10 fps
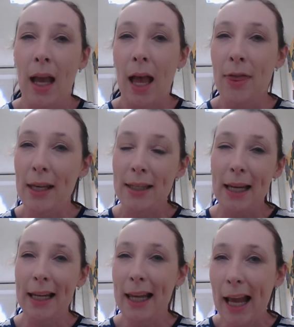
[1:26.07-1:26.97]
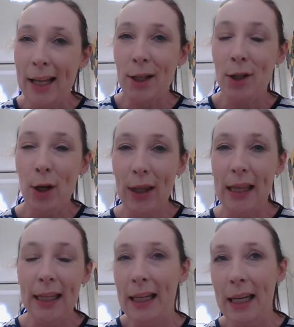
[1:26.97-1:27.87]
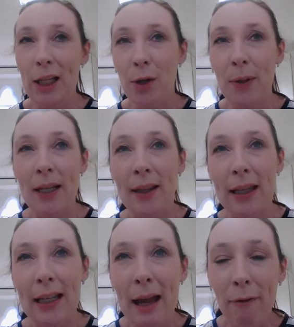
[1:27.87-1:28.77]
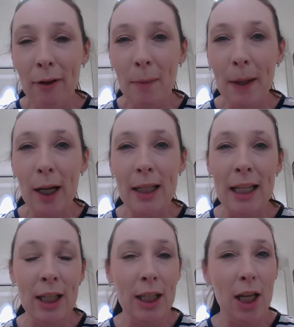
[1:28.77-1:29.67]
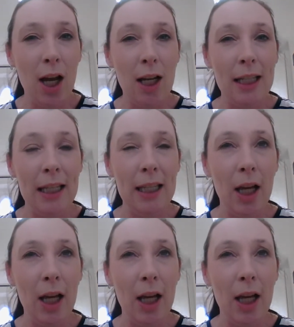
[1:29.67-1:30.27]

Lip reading: And this again took their thinking to another level because they started